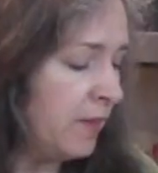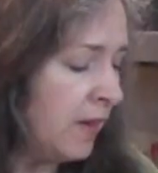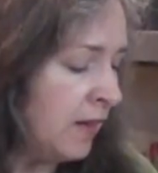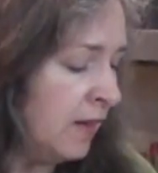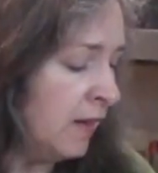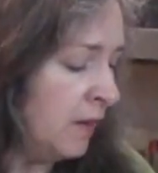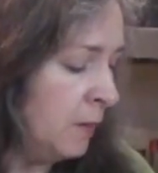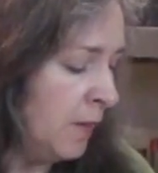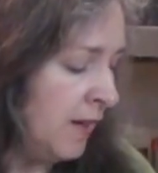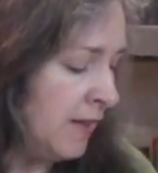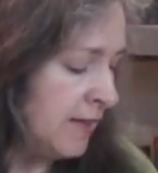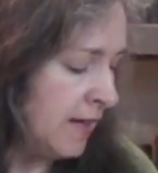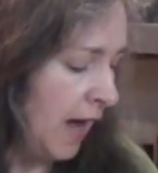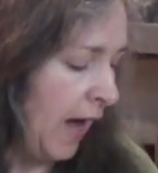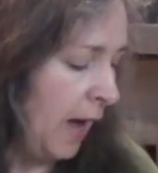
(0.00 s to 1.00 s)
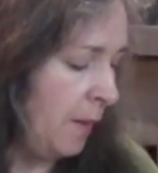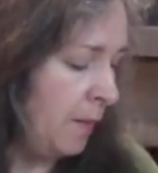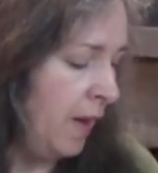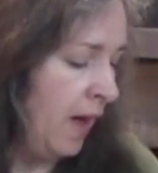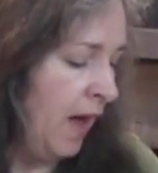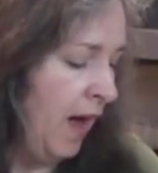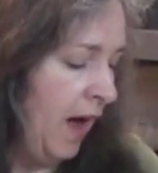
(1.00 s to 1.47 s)
And in the meantime,
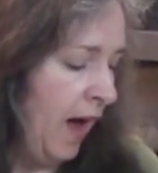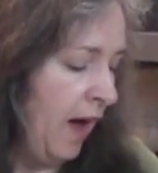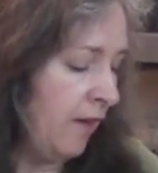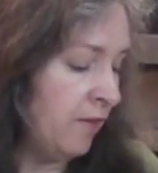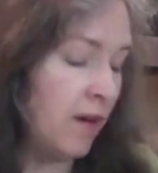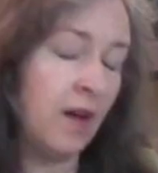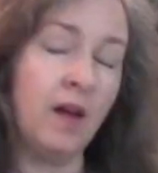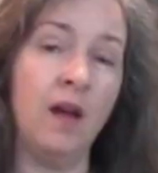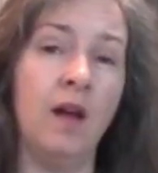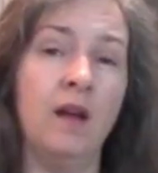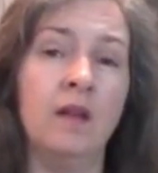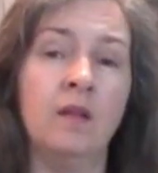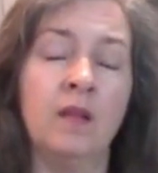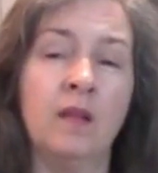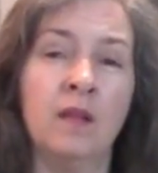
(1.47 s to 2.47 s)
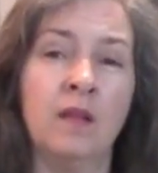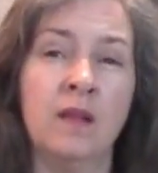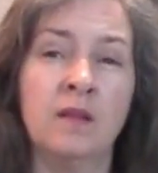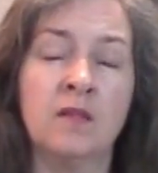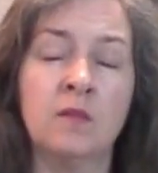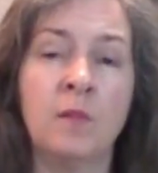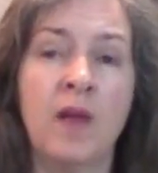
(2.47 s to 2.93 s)
I've got,
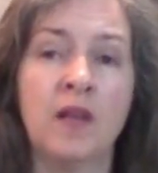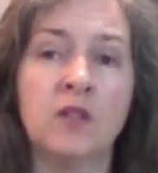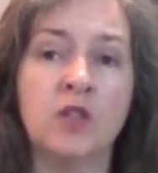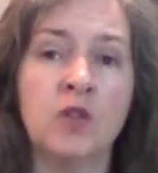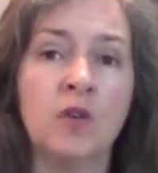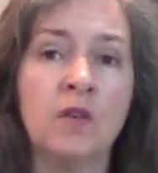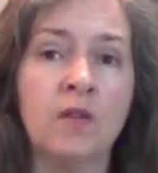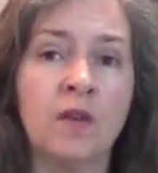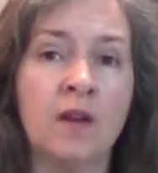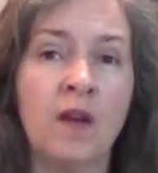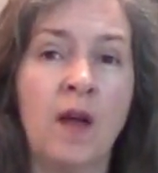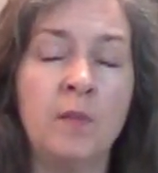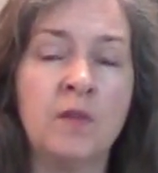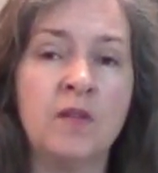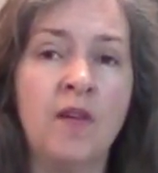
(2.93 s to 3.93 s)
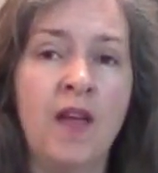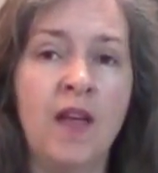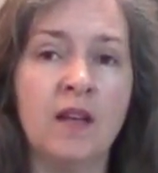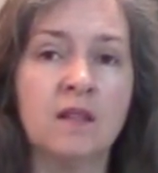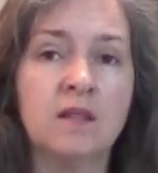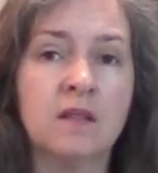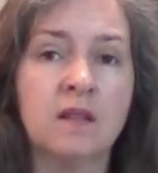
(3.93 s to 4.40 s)
let's make two different types of
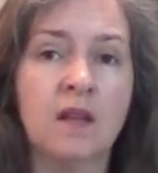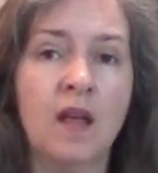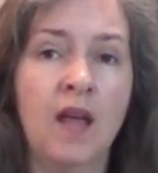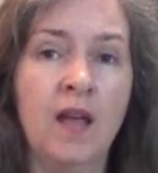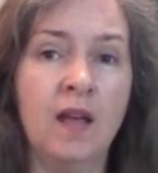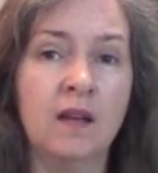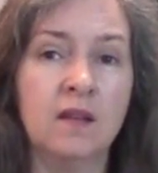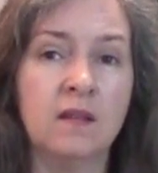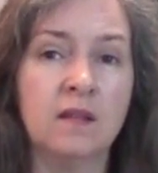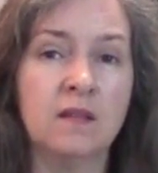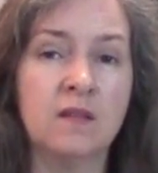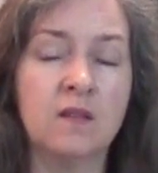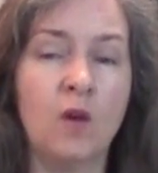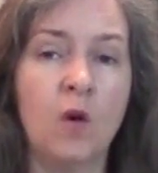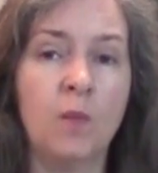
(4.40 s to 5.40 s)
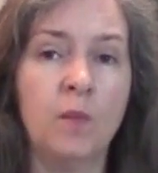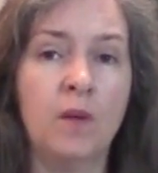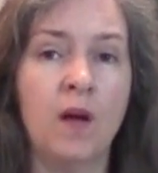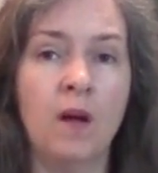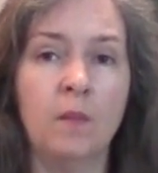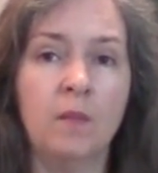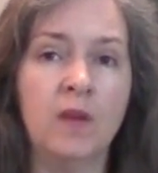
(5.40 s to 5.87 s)
hand, hand soap,
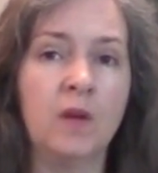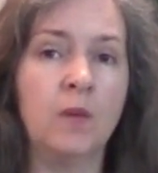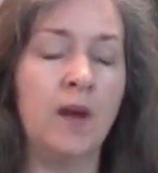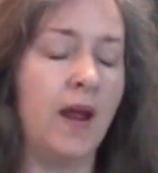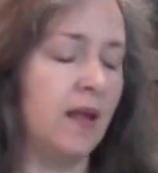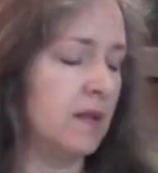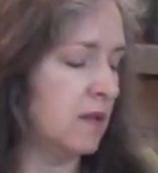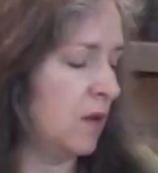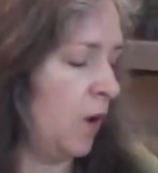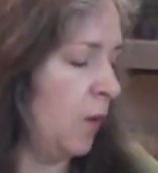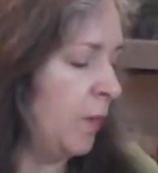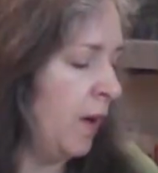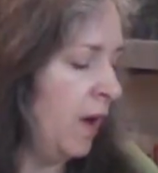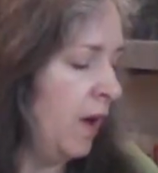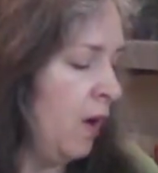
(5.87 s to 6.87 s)
um, liquid hand soap.